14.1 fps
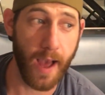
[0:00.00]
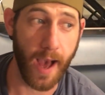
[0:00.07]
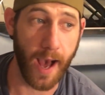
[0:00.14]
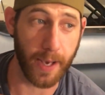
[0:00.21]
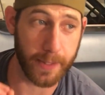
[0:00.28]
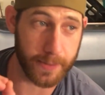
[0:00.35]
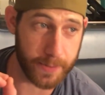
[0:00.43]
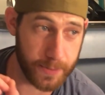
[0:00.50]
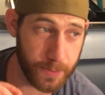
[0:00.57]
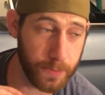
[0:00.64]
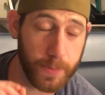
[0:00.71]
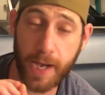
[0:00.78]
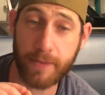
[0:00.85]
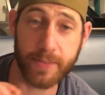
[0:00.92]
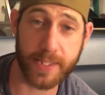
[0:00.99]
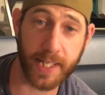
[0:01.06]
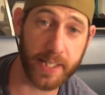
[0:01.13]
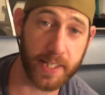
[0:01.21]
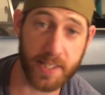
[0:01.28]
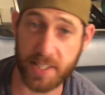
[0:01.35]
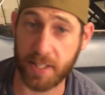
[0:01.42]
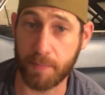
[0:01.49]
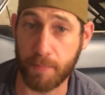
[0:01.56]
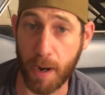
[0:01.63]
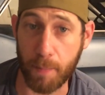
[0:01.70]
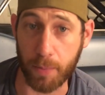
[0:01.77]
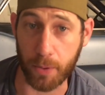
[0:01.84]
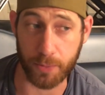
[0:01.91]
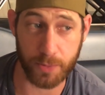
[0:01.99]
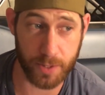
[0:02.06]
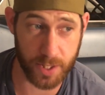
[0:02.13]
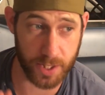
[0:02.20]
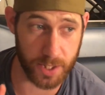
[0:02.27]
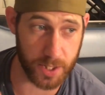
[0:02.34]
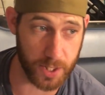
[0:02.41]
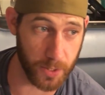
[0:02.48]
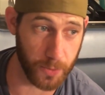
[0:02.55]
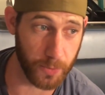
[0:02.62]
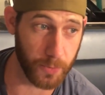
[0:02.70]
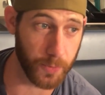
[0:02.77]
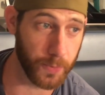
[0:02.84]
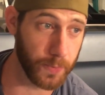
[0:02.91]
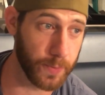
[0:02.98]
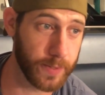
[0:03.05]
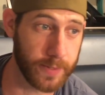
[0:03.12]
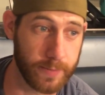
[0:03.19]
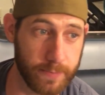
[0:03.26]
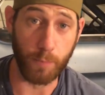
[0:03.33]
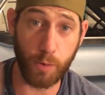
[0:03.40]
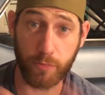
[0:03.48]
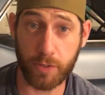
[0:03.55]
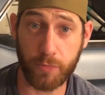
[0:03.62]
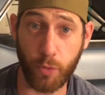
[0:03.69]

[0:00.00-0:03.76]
I do have a tendency to mumble, so moving